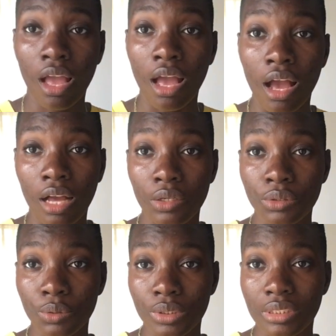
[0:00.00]
i also
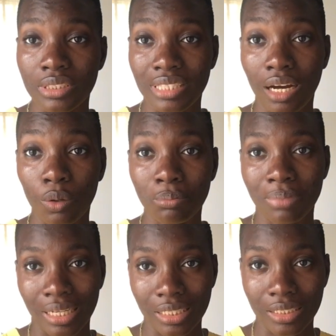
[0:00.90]
want to start
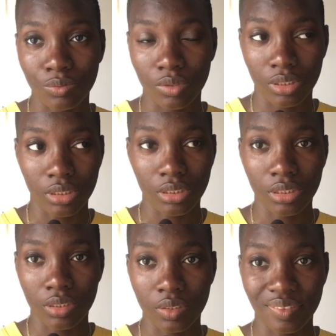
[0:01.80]
unpacking really
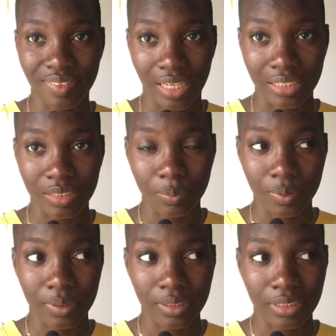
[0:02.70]
fast
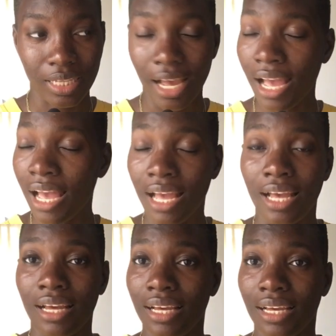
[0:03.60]
because
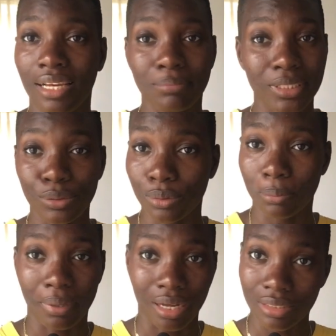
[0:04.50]
i'm yet to
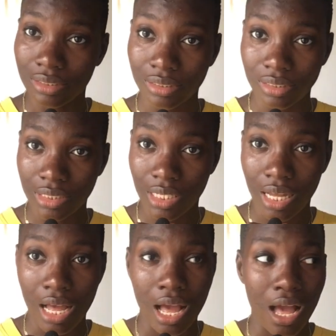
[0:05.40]
unpack
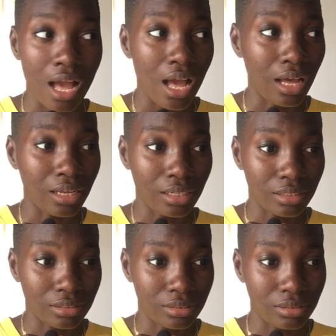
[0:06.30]

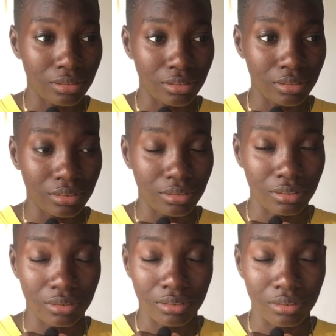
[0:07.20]
and
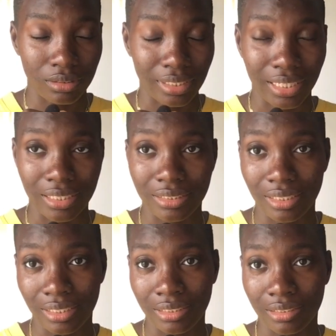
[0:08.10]
like I
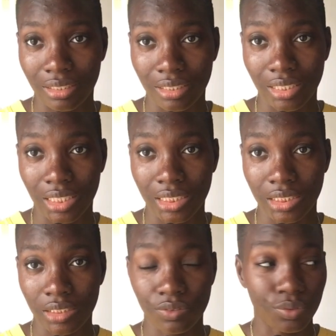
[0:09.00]
said earlier in
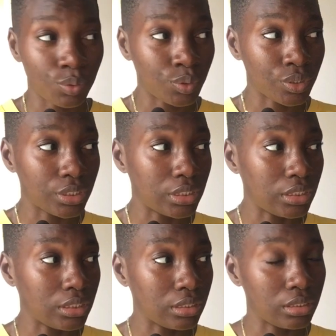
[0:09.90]
this vlog,
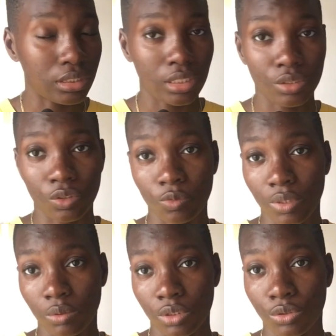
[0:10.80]
the state of my
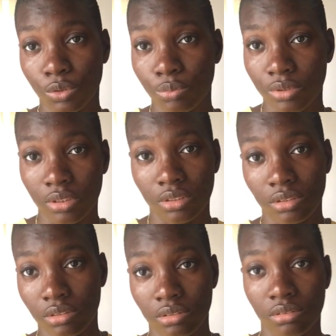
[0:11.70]
wardrobe
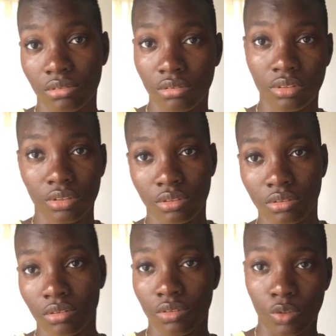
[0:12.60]
is just
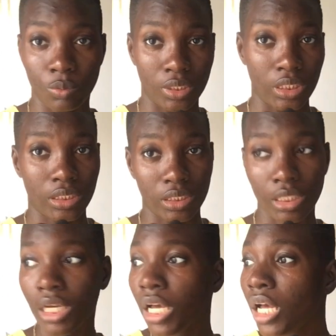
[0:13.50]
humiliating.
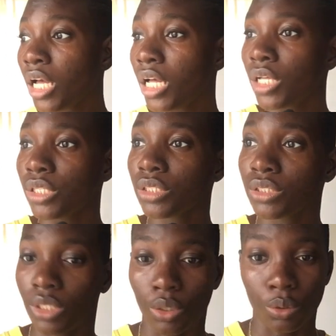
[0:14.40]

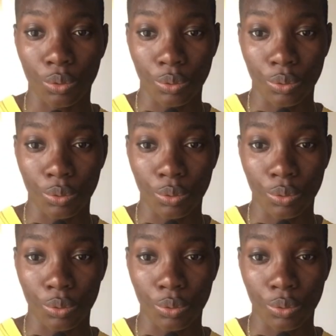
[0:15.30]
So